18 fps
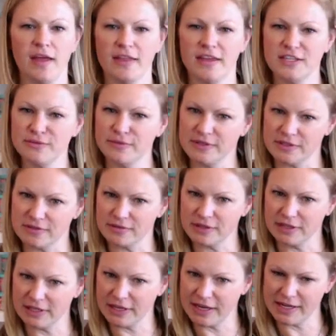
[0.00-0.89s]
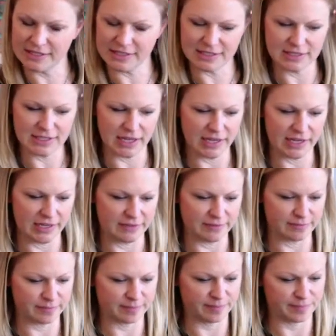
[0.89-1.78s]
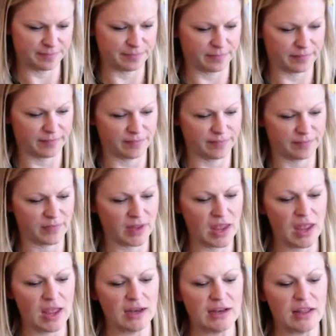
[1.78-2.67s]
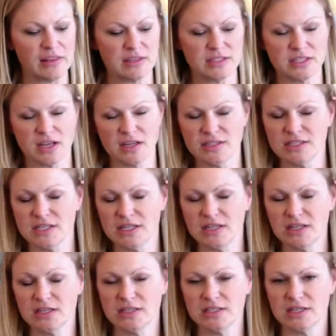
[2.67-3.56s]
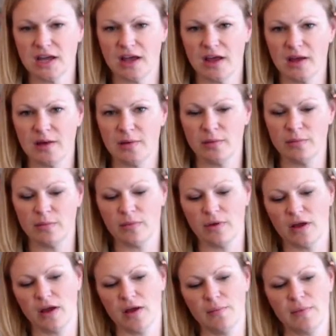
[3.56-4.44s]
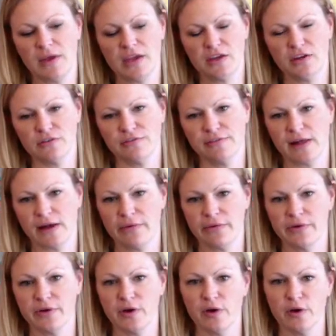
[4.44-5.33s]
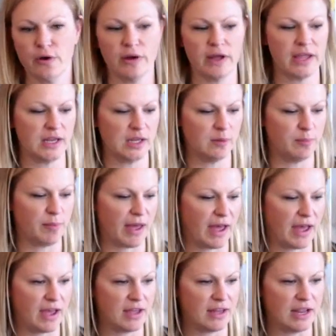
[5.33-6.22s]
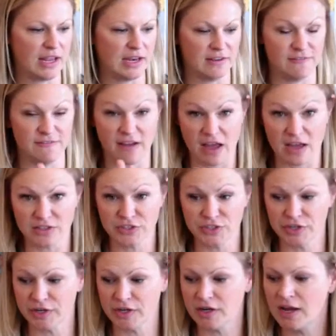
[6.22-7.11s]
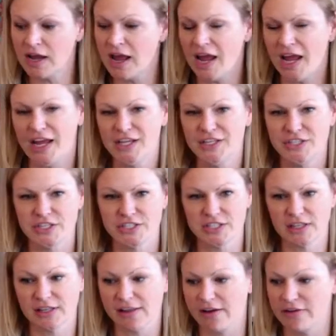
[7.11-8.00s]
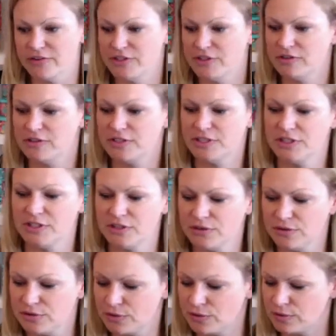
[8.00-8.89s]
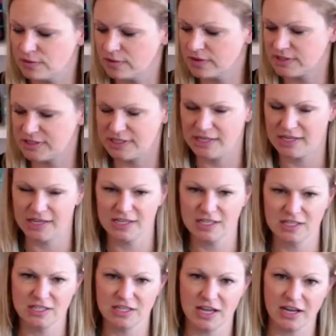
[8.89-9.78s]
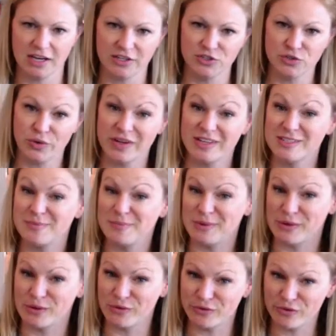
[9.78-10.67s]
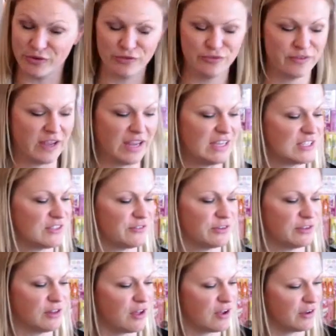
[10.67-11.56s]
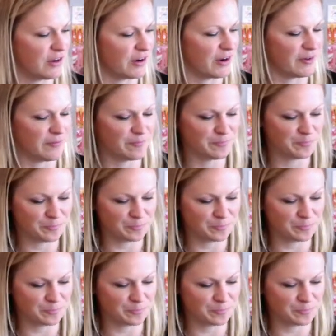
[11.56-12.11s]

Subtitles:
This one's really nice and tight. Now this doesn't make your flower go any faster. It just allows you to see his and enjoy his beautiful face for longer.